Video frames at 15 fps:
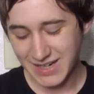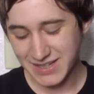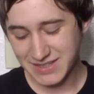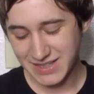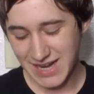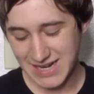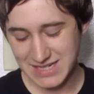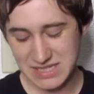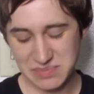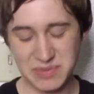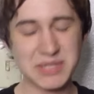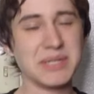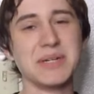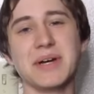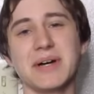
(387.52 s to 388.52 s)
and last
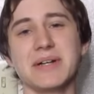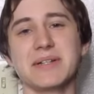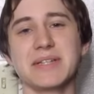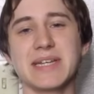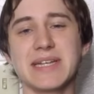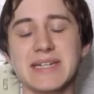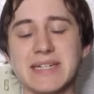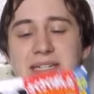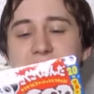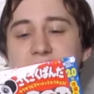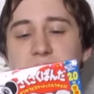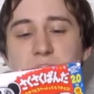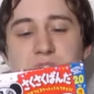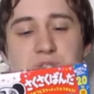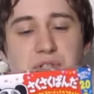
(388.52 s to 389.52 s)
but not
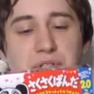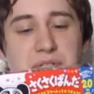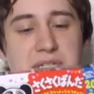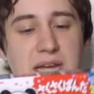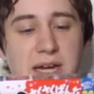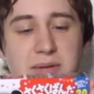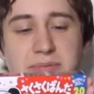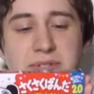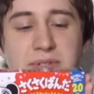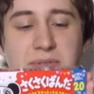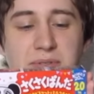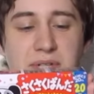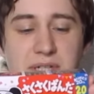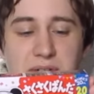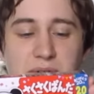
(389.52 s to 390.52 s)
least, which looks
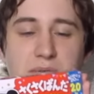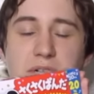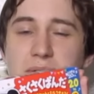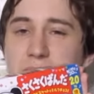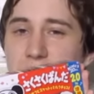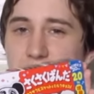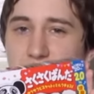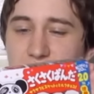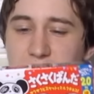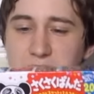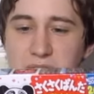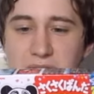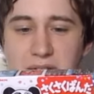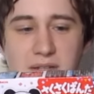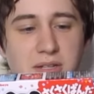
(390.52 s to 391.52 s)
absolutely adorable, we've
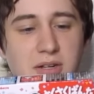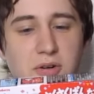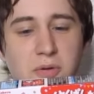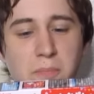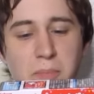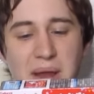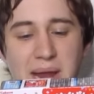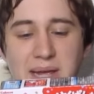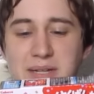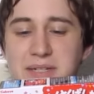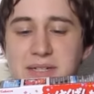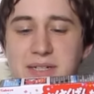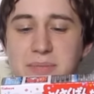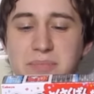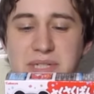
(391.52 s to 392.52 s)
got little
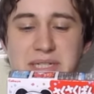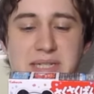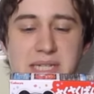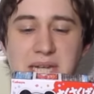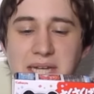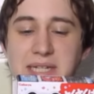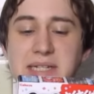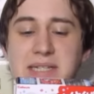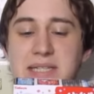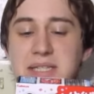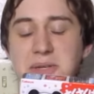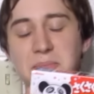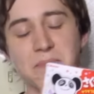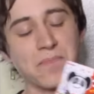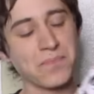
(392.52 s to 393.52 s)
panda
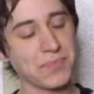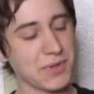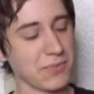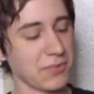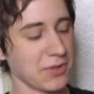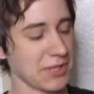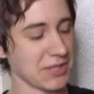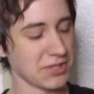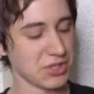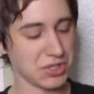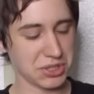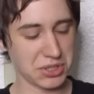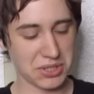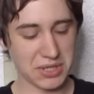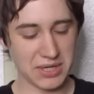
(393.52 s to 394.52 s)
biscuits,
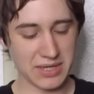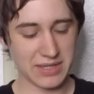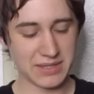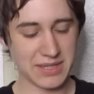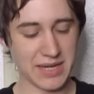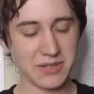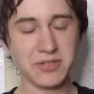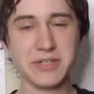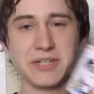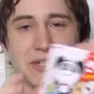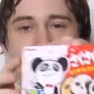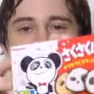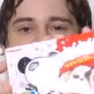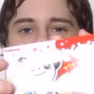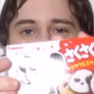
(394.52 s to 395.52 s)
which they
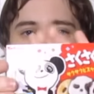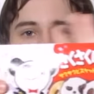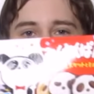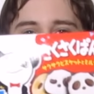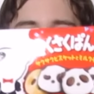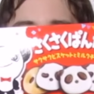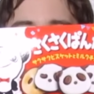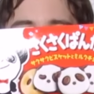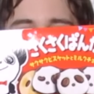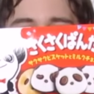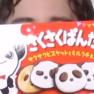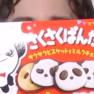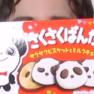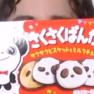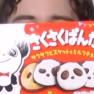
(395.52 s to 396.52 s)
look like itty bitty
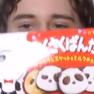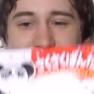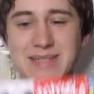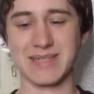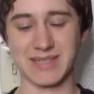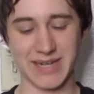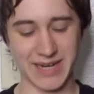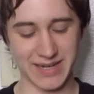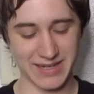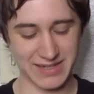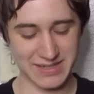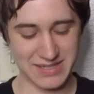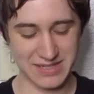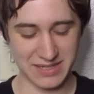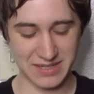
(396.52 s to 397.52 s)
little panda
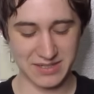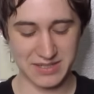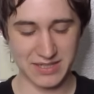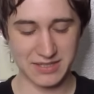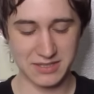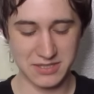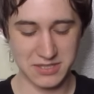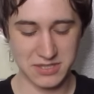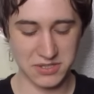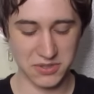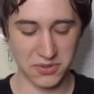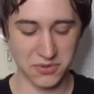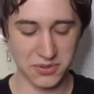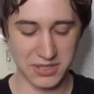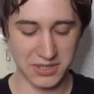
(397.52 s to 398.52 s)
heads, and that is
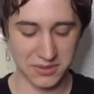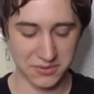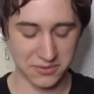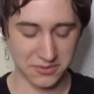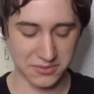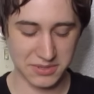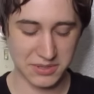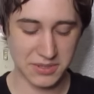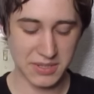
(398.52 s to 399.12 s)
so cute.